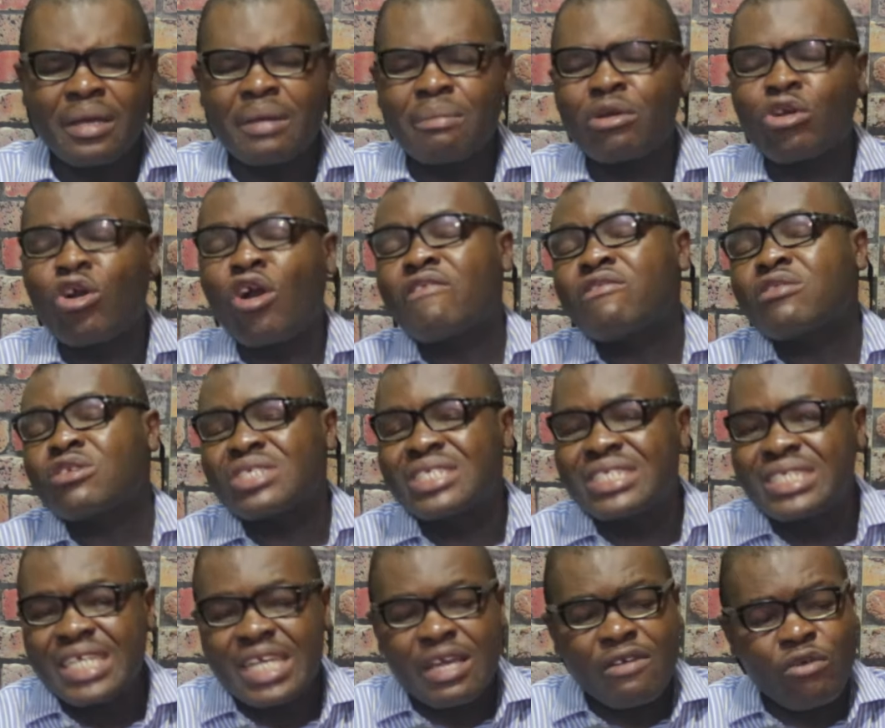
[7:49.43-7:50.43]
Because if you
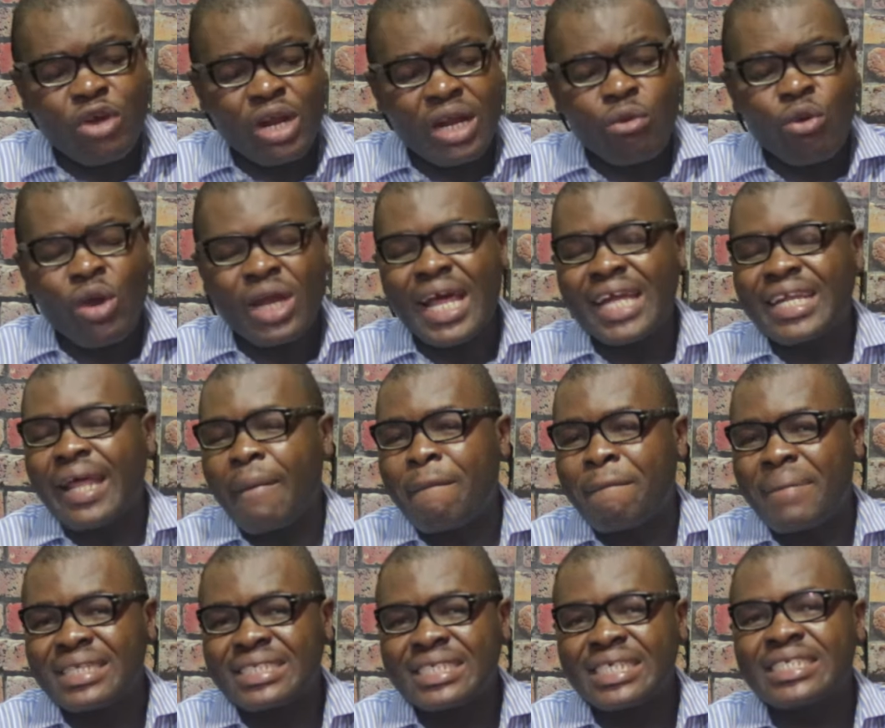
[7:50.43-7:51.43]
see whether that
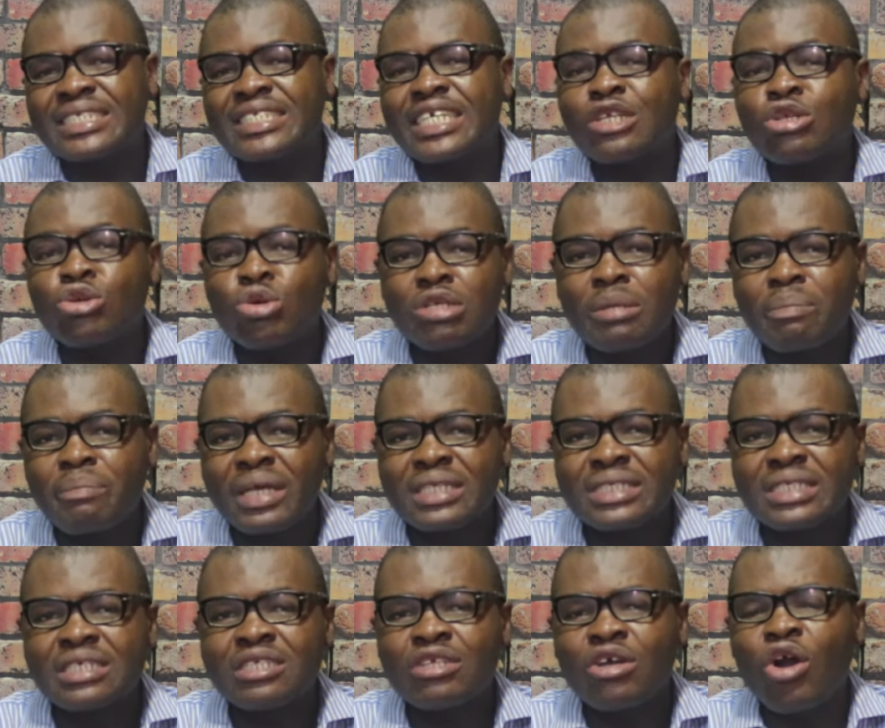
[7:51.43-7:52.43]
person is a known
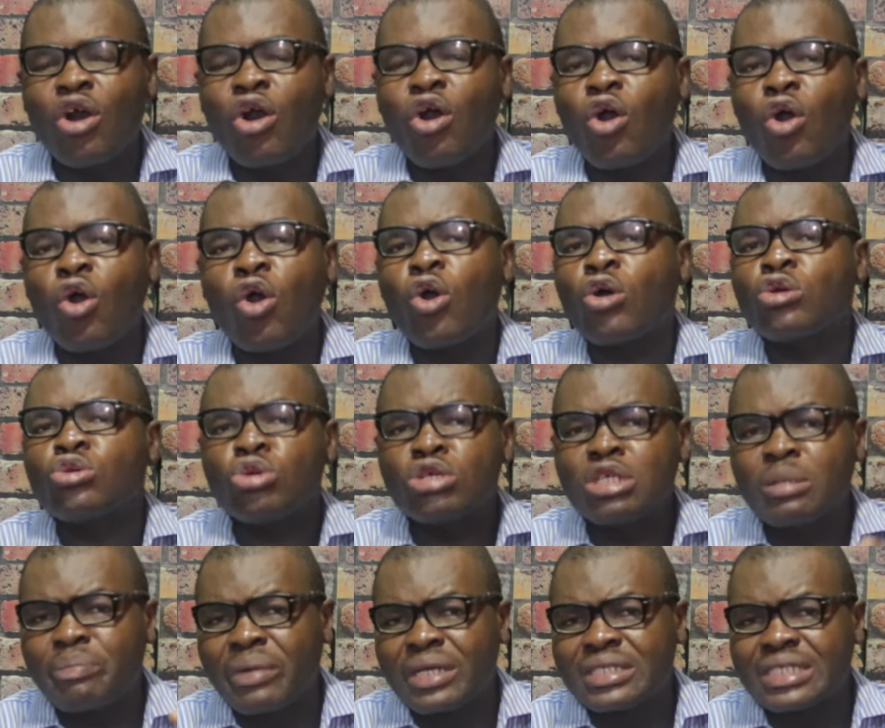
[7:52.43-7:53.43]
person or unknown
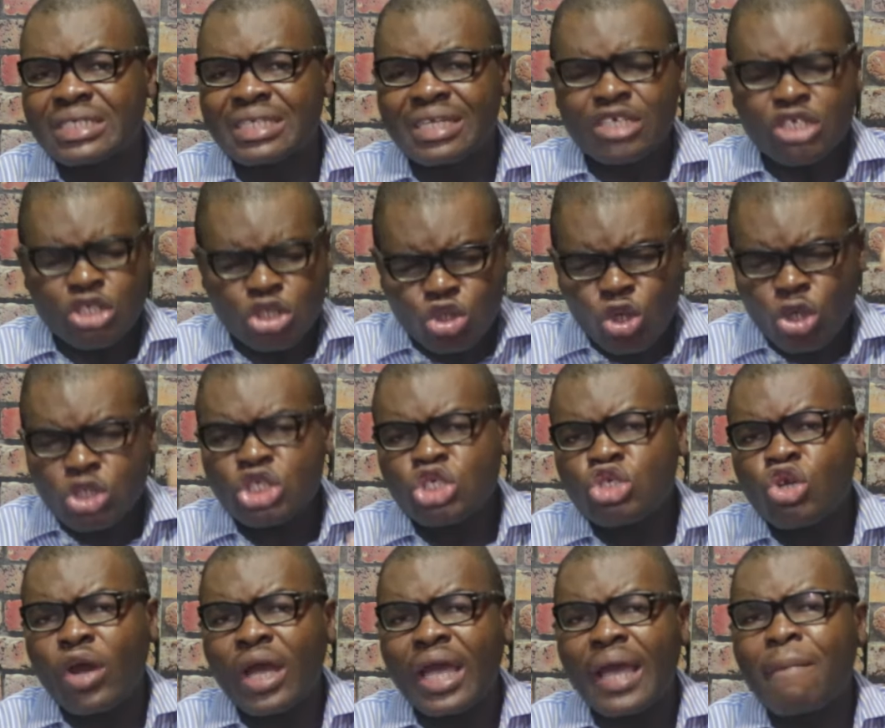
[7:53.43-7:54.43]
person touching
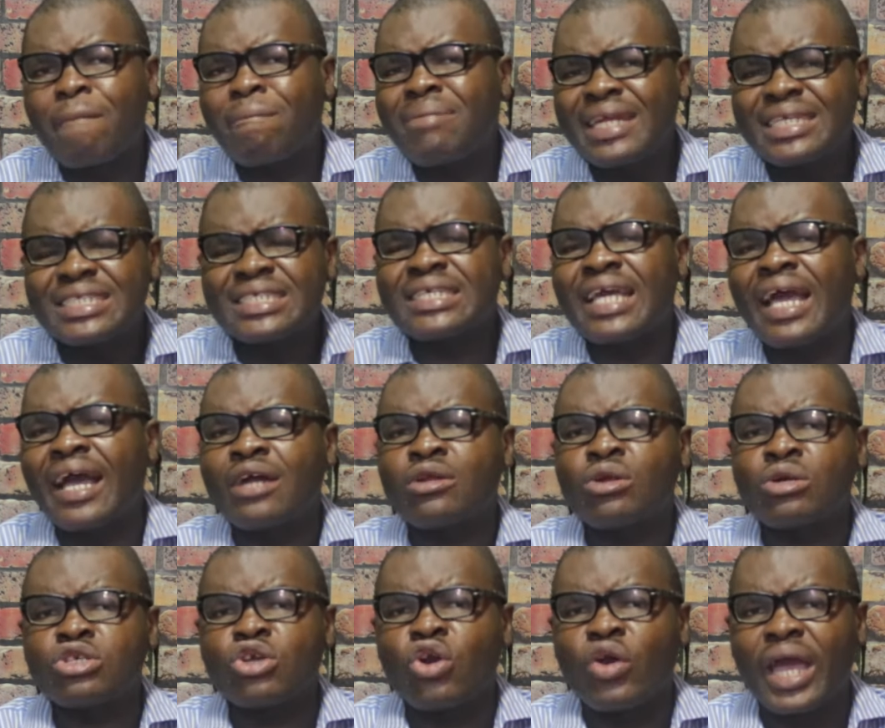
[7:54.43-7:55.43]
your hair, placing their
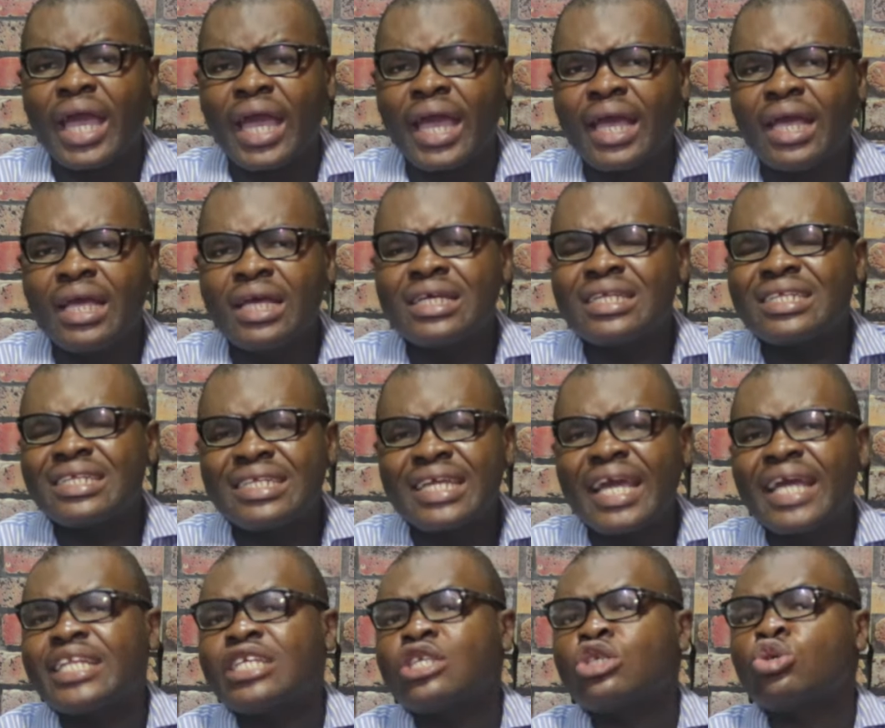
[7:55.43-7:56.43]
hand on your hair,
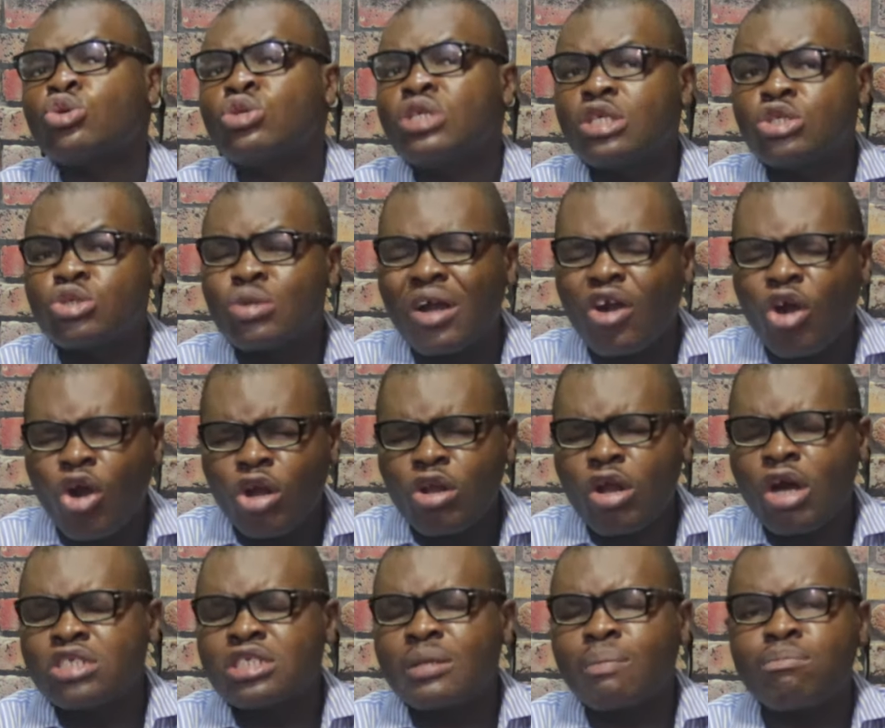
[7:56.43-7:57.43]
then you need to call
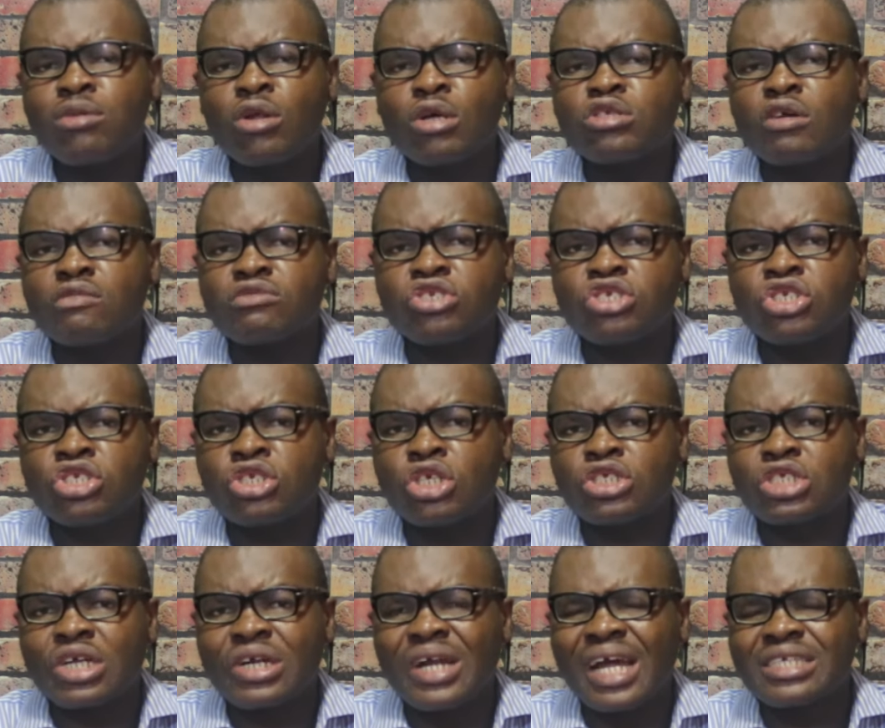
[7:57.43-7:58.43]
on the blood of
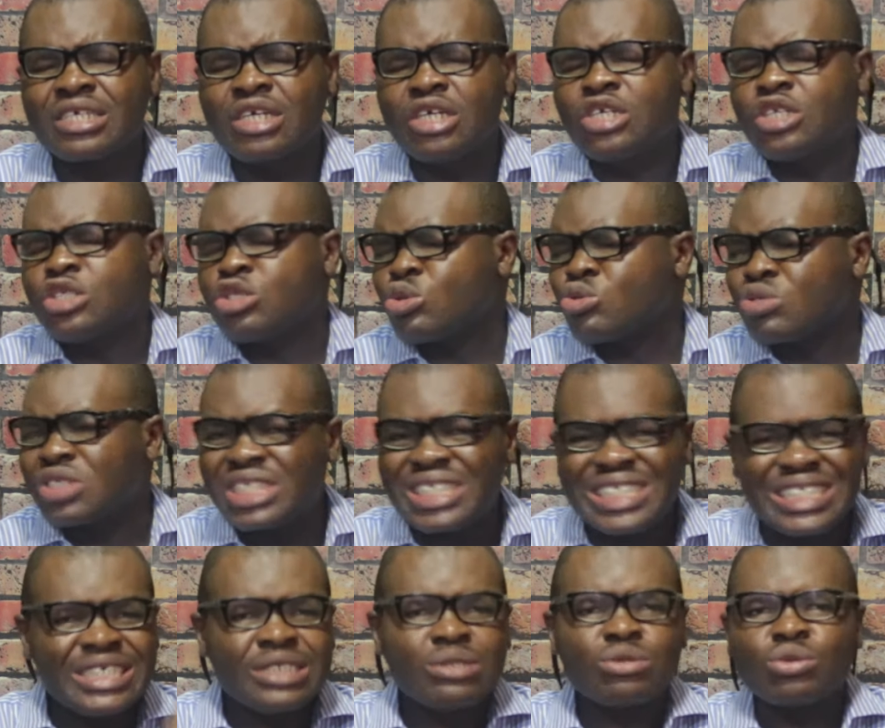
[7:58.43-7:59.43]
Jesus Christ to
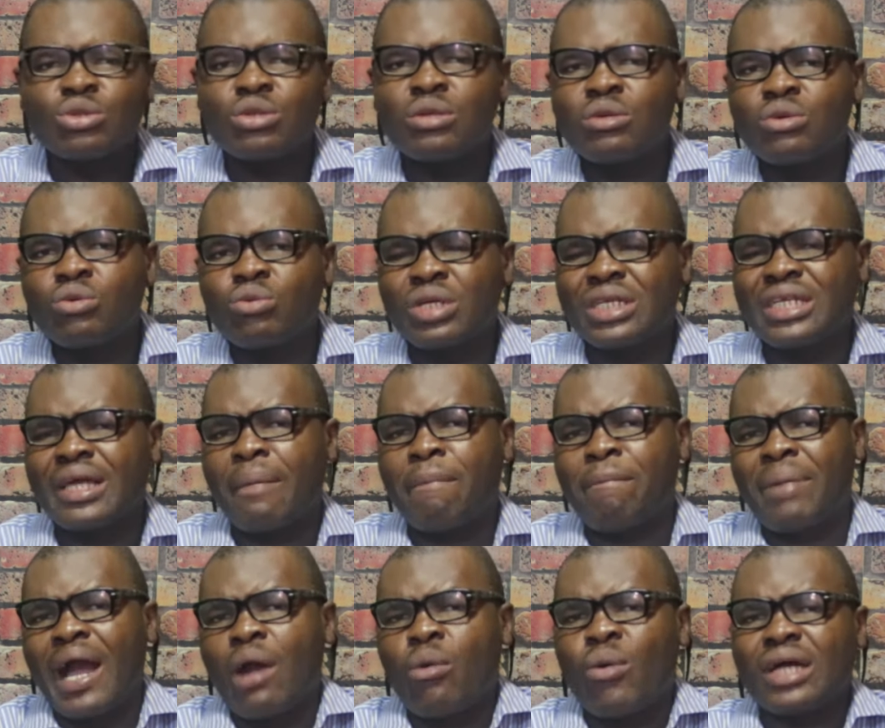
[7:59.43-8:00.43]
deal with that
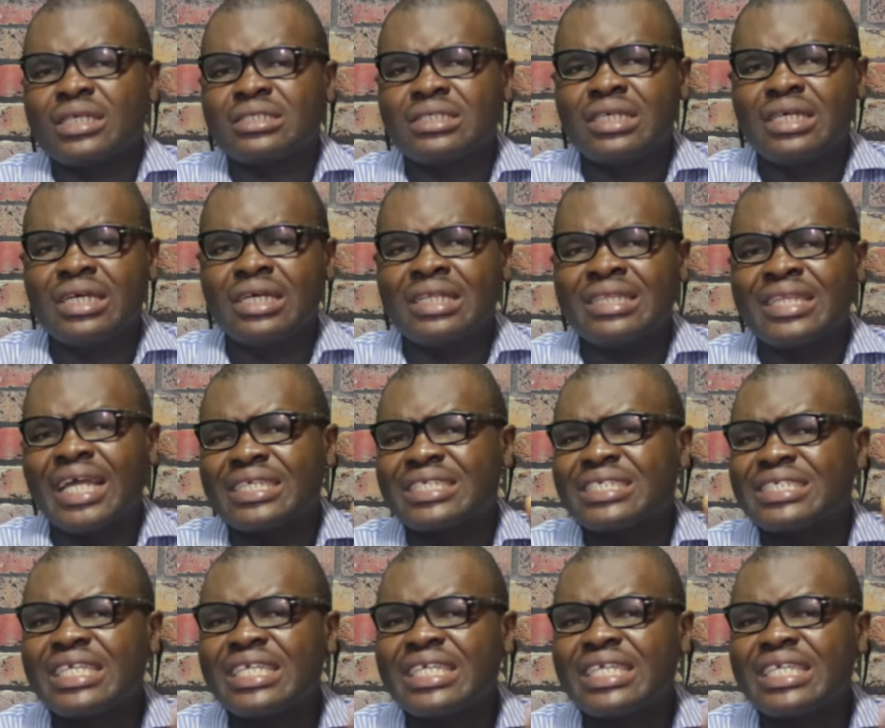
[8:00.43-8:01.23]
powers that's